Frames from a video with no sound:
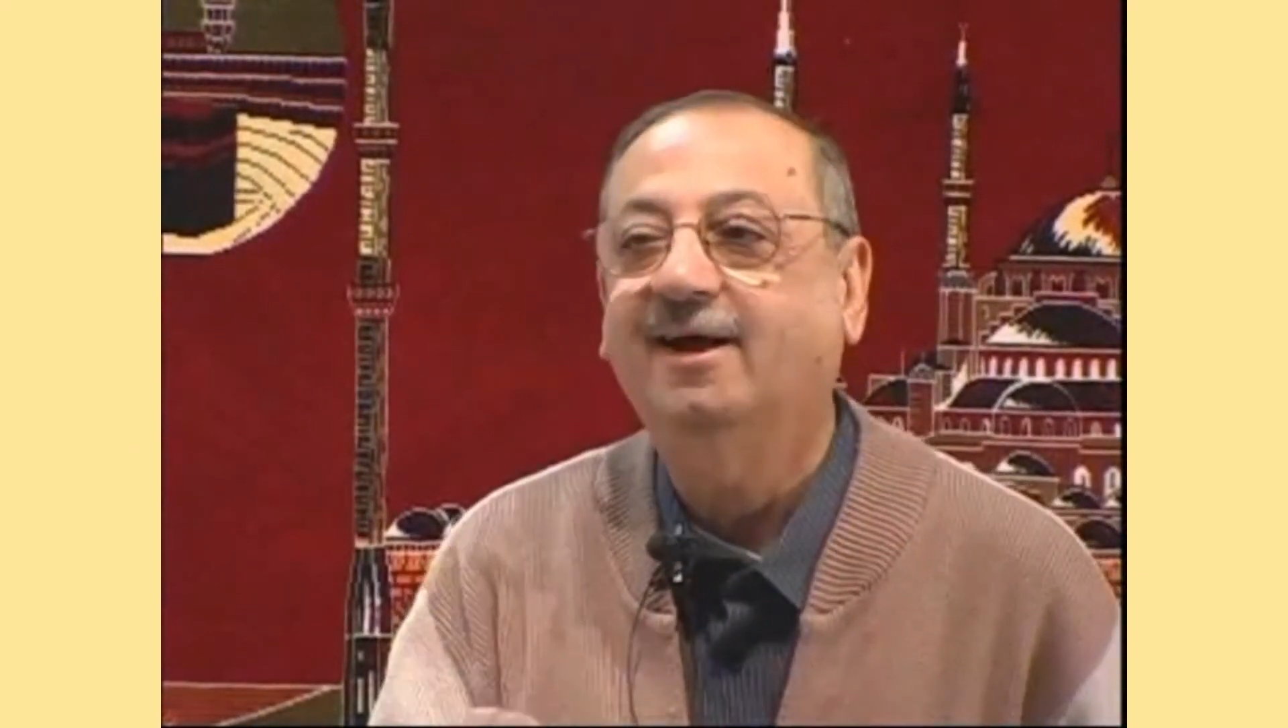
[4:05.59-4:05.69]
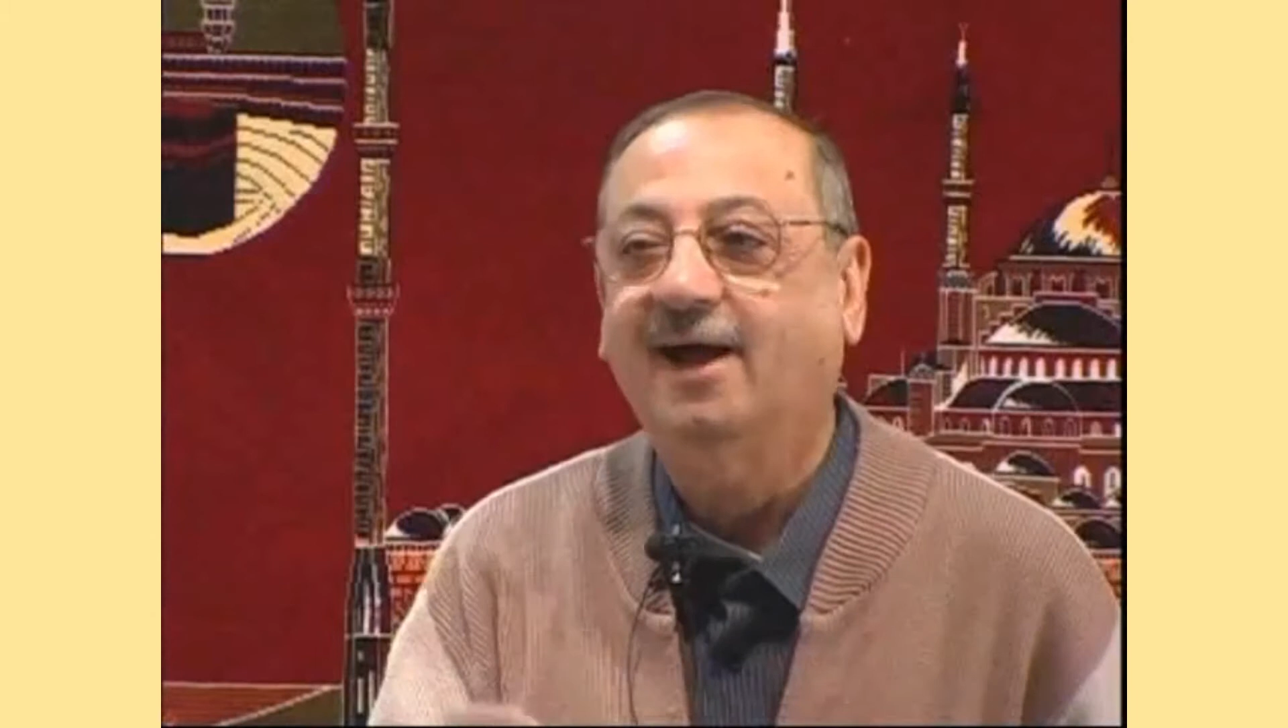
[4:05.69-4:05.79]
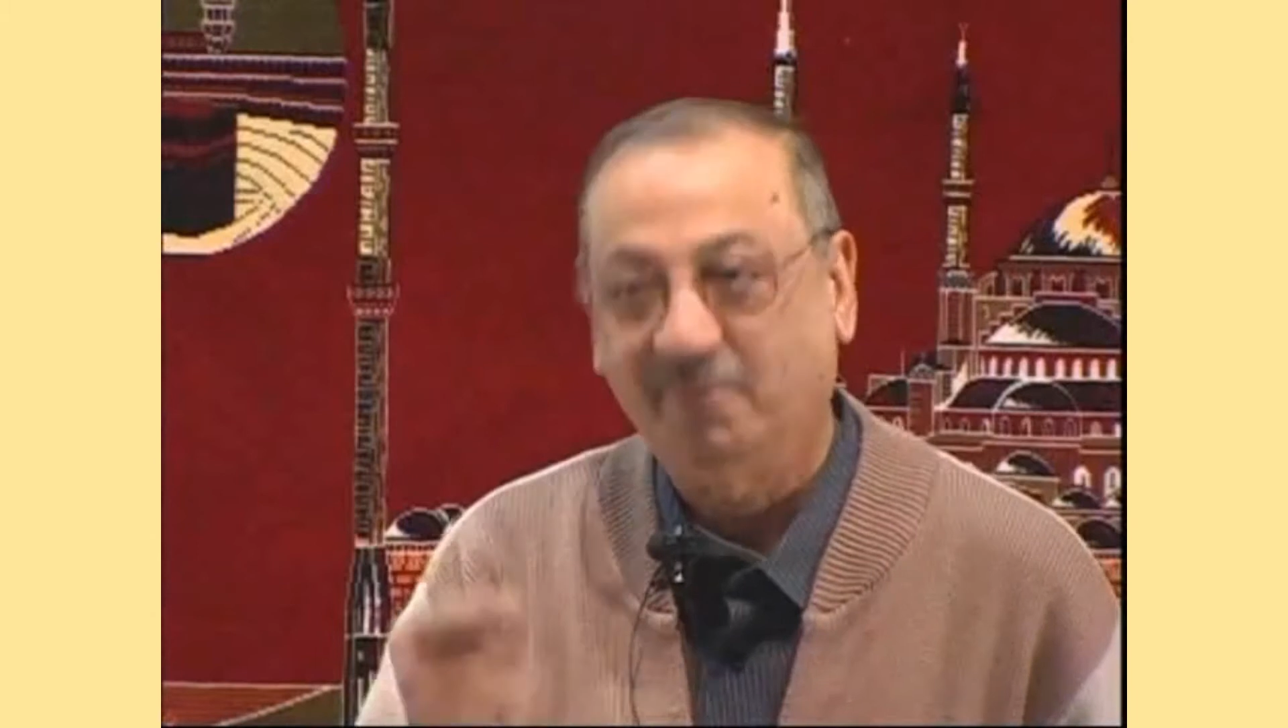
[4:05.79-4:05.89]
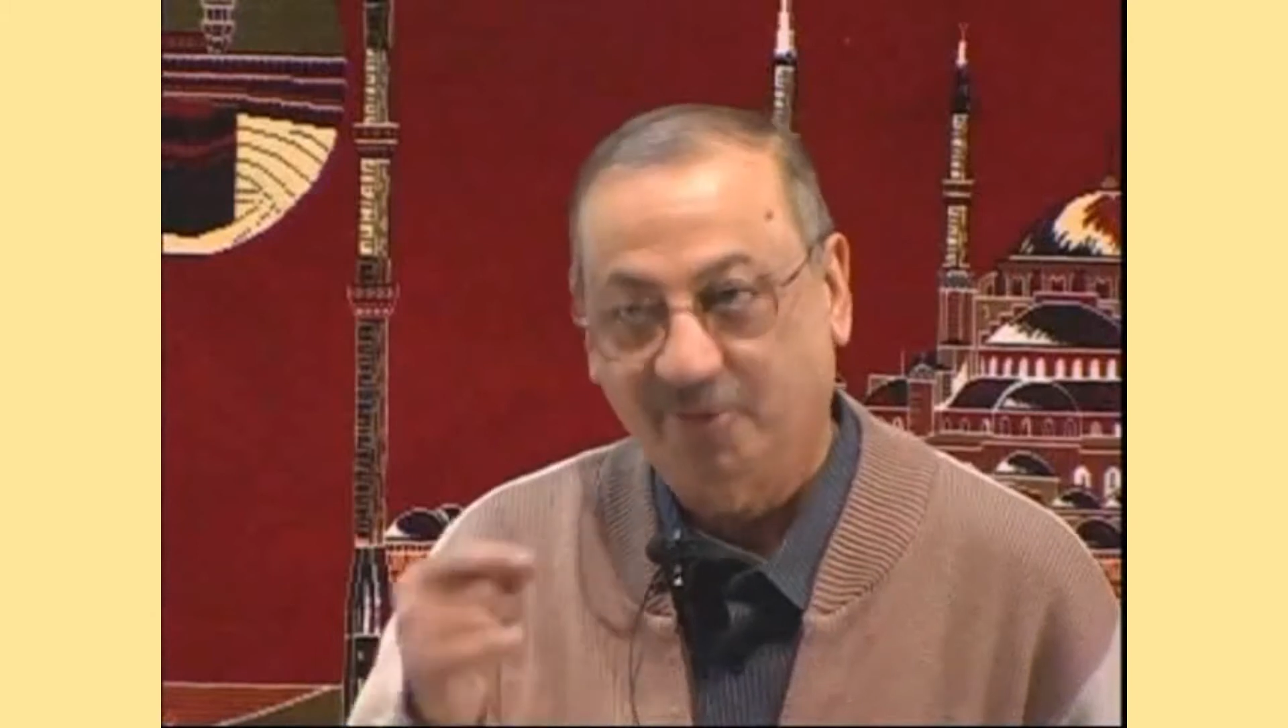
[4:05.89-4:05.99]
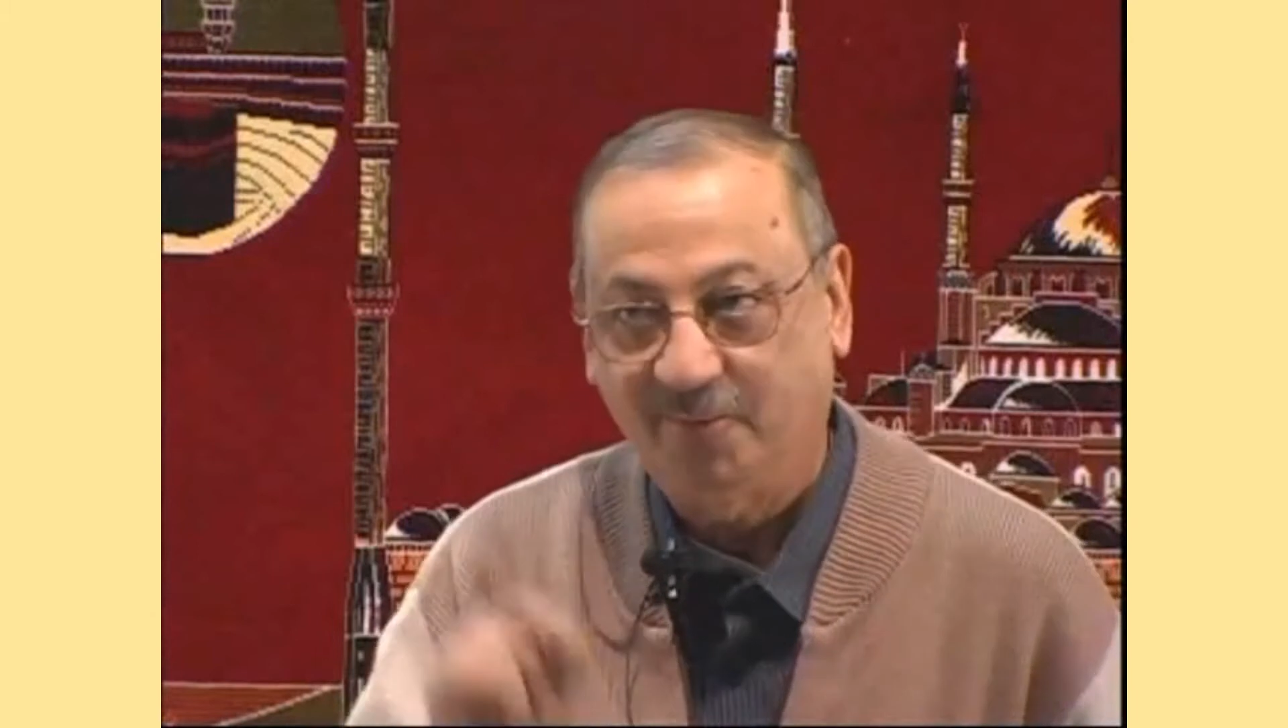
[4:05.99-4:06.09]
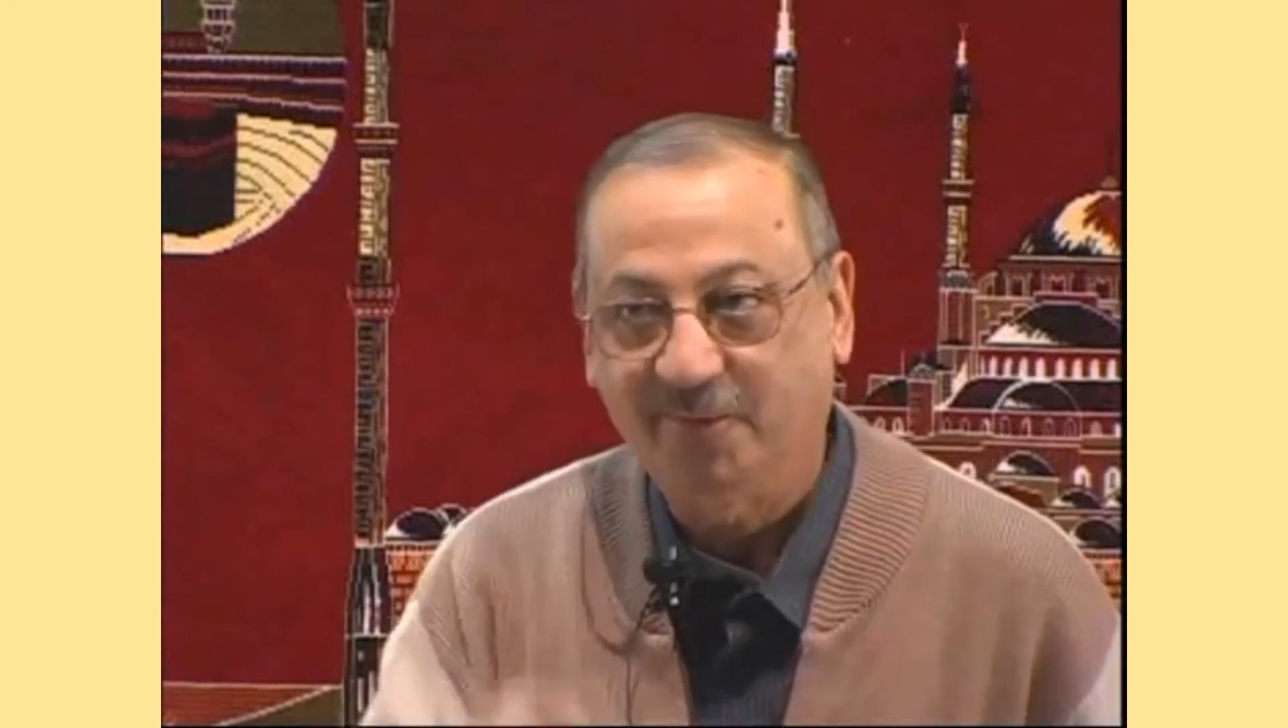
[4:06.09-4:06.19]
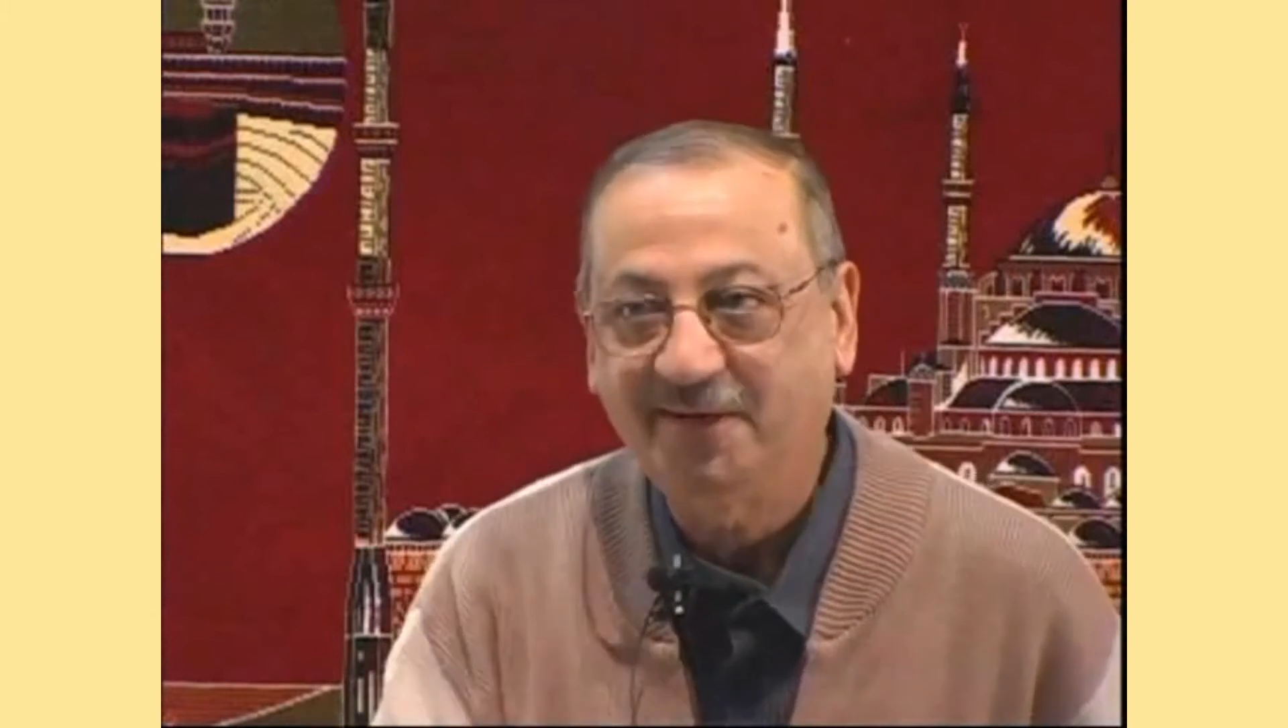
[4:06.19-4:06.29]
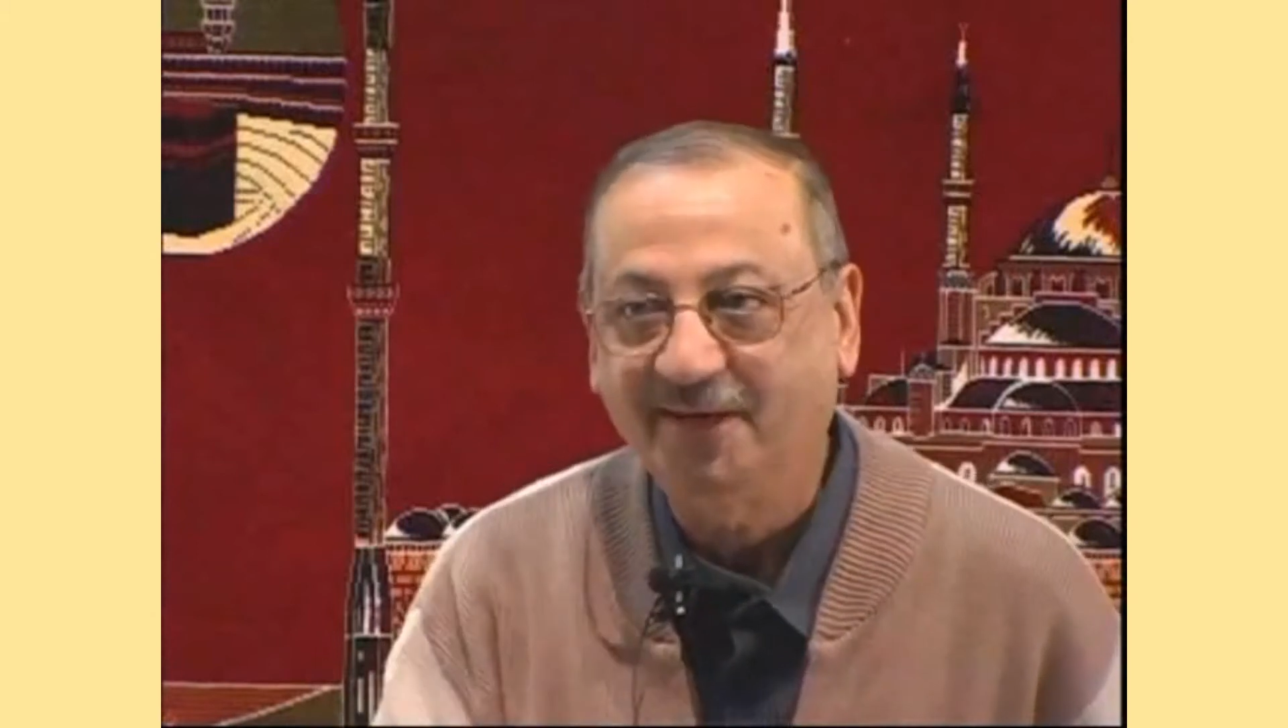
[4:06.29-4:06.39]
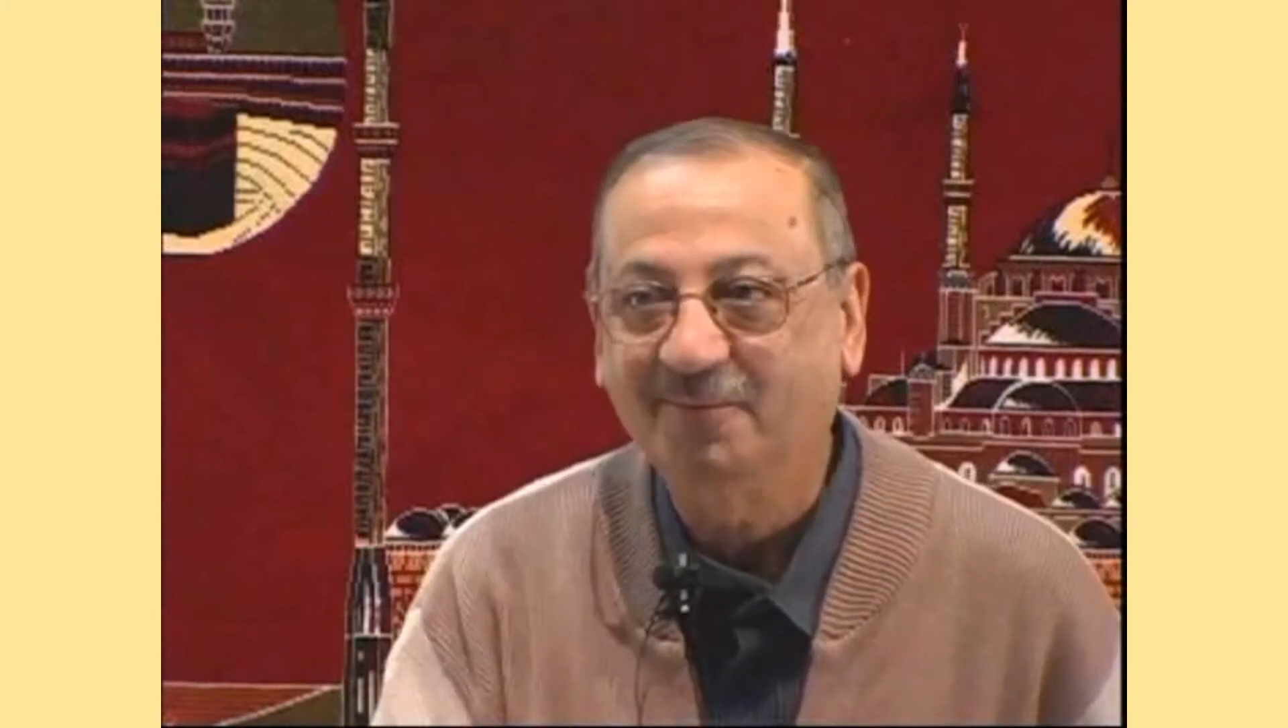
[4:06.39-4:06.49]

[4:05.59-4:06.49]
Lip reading: I'm repeating